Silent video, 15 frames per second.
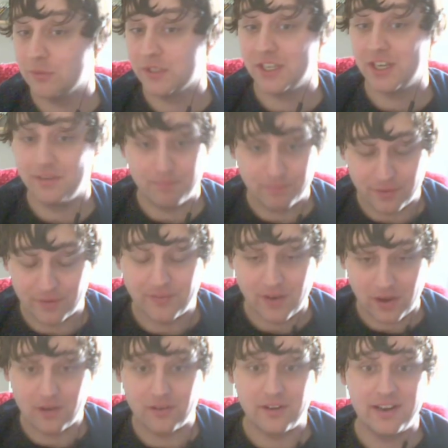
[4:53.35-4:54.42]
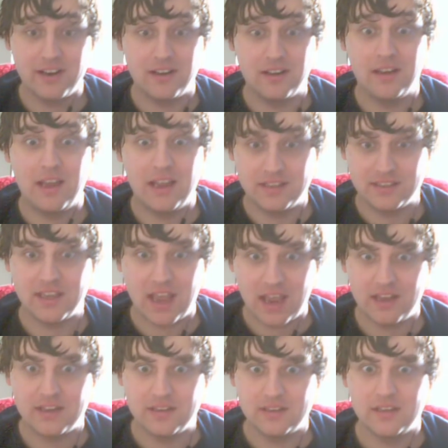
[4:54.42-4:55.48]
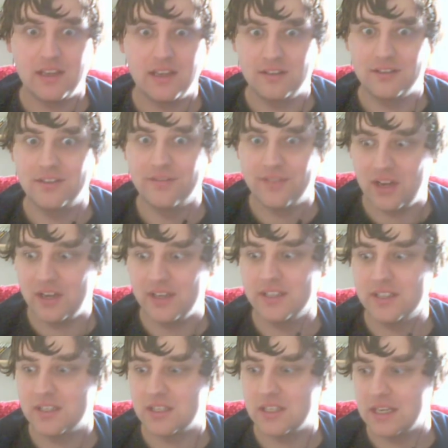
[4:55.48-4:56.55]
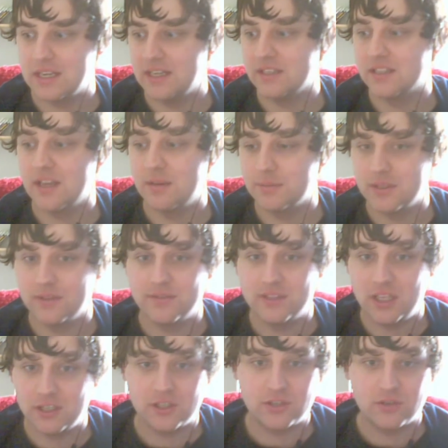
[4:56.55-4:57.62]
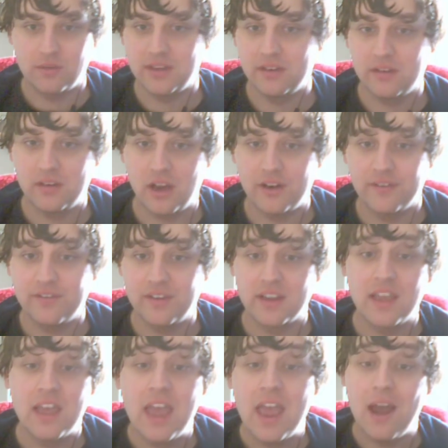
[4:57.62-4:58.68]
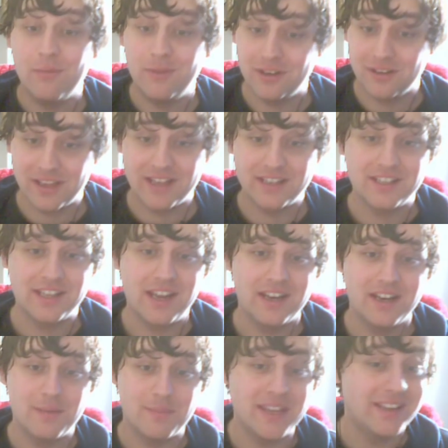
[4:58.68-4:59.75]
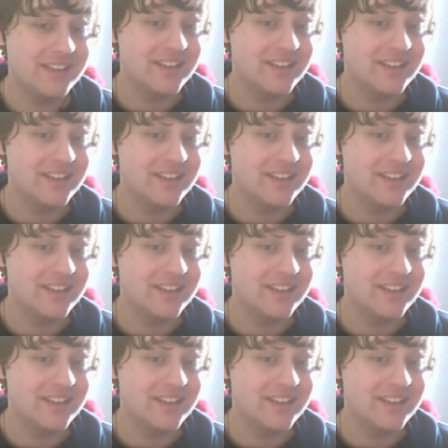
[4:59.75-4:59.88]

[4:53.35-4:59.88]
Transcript: which I prefer it as a handheld device in terms of touchscreen kind of thing, and we'll get to that in a bit.